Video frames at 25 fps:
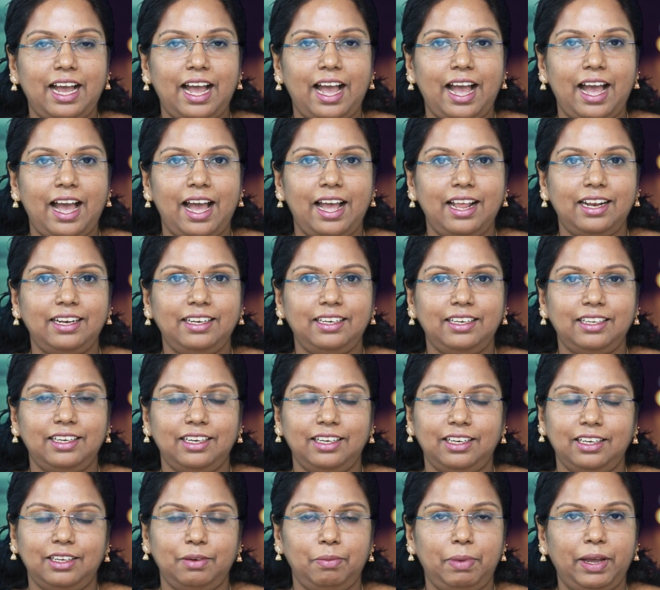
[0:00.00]
and
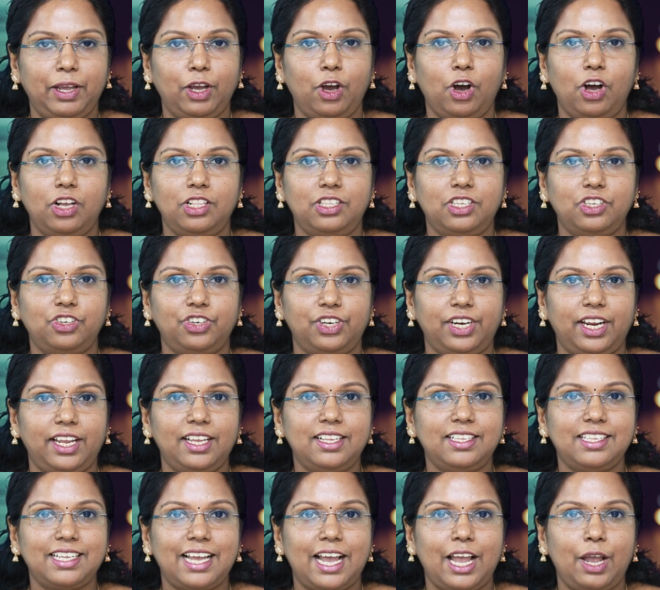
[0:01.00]
uh, by God's
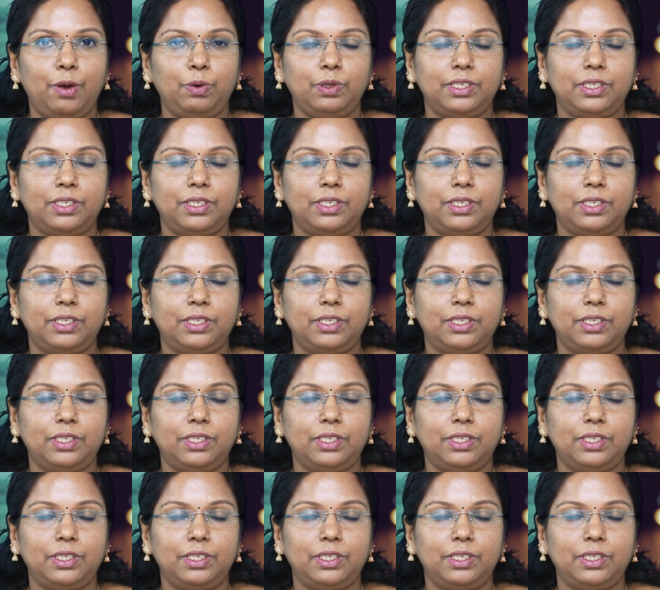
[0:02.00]
grace, I